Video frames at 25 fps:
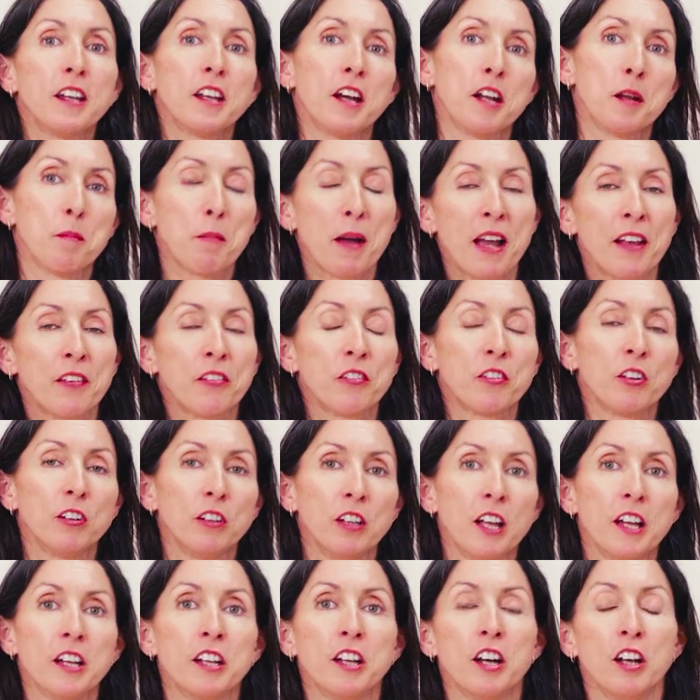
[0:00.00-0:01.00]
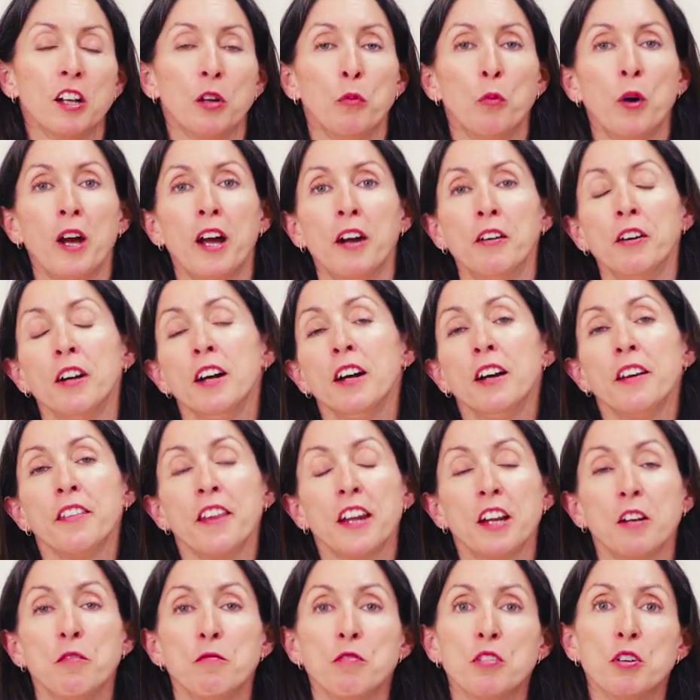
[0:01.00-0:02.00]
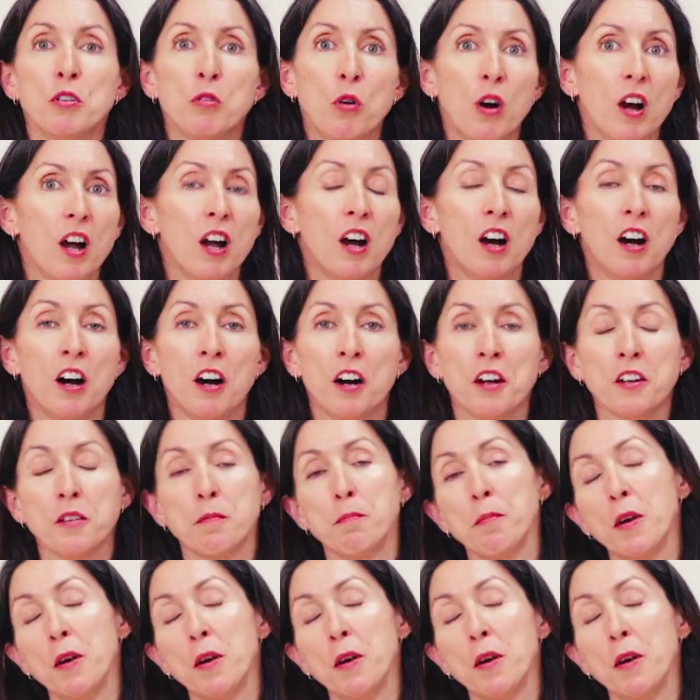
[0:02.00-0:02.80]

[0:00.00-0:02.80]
kind of pastel-like colour wearer, they can feel quite hard,